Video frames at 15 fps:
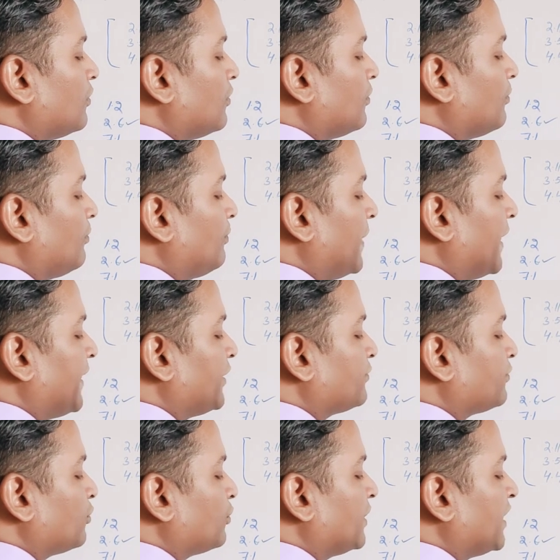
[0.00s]
minus
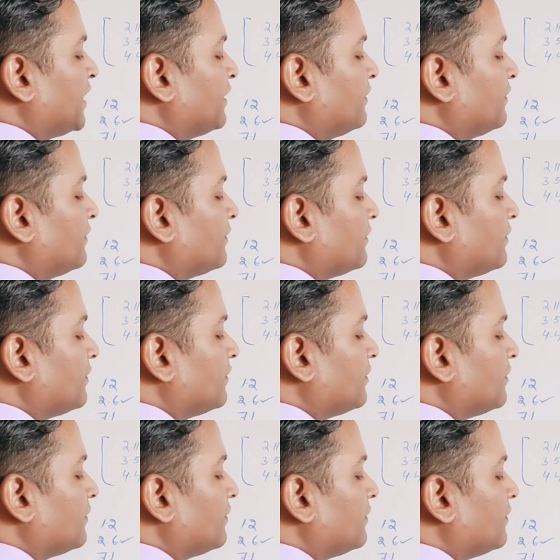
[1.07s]
14
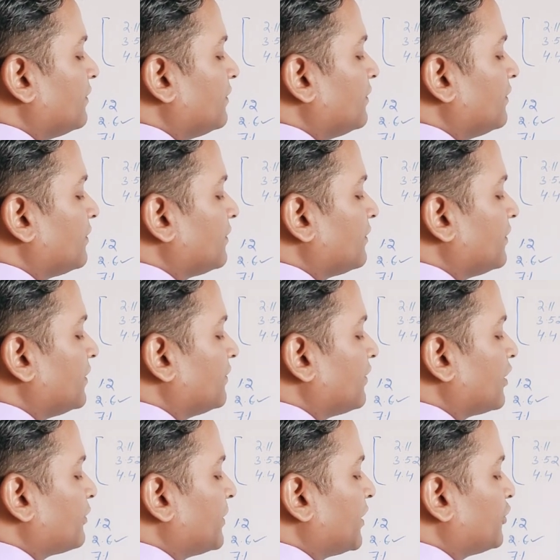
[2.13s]
divided
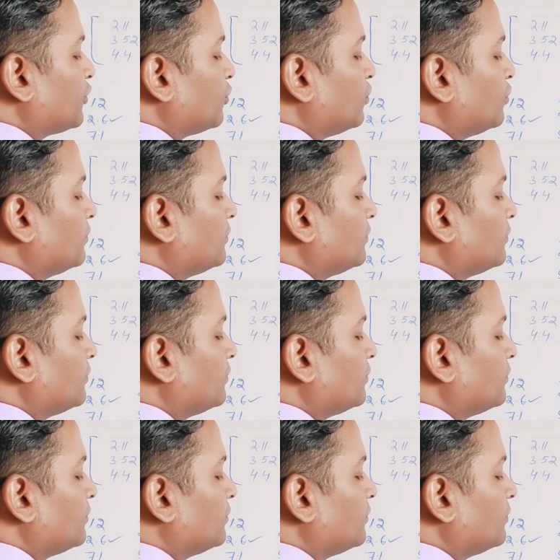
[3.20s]
by 2